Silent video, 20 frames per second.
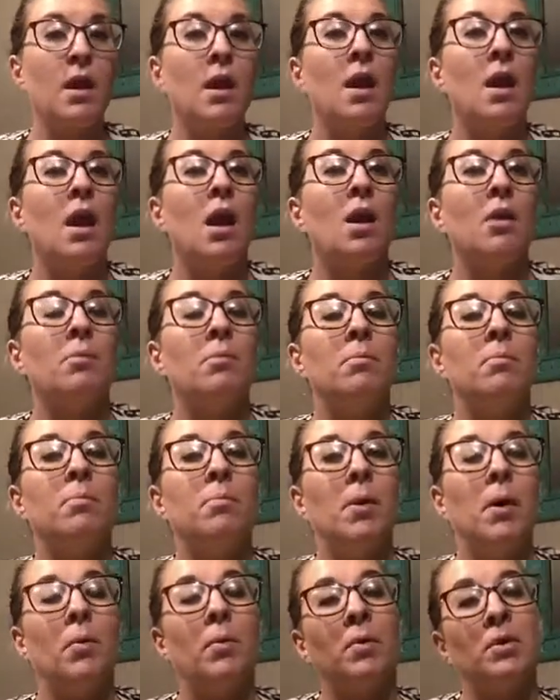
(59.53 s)
But once
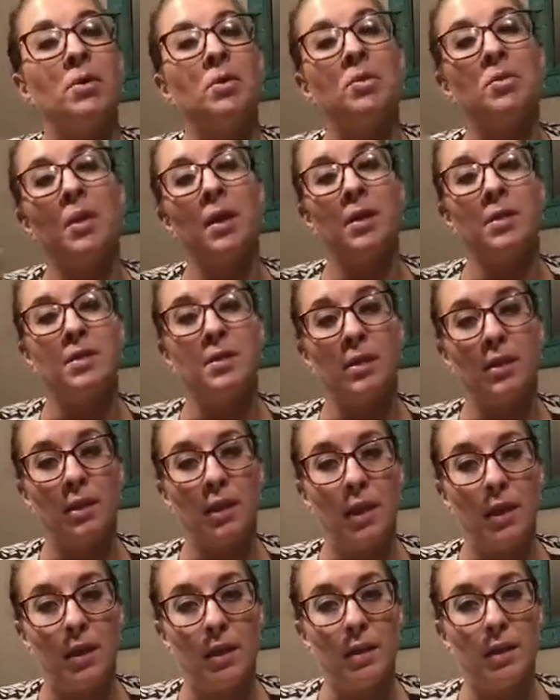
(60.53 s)
you get to, like,
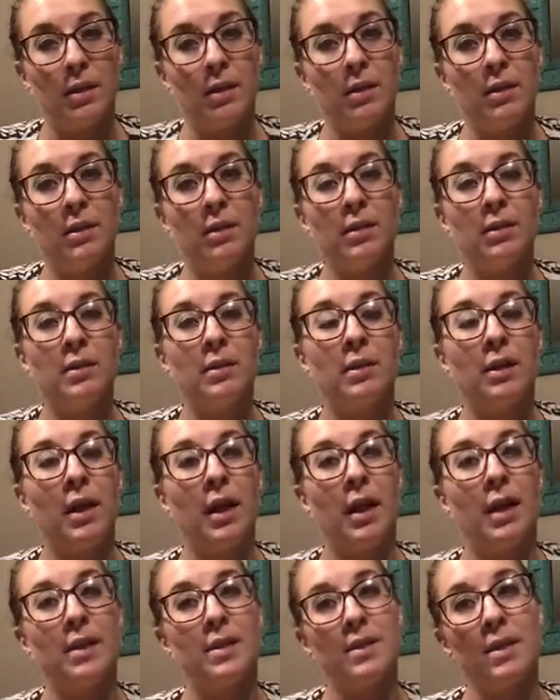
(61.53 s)
a
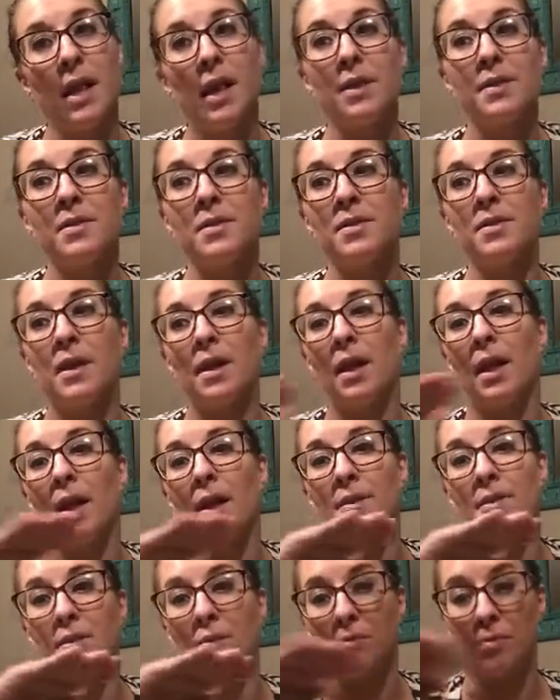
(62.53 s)
test that has it
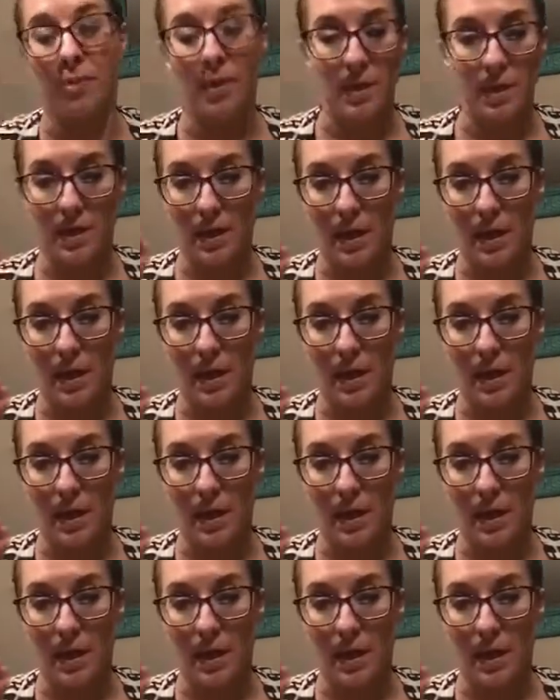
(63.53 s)
written out in a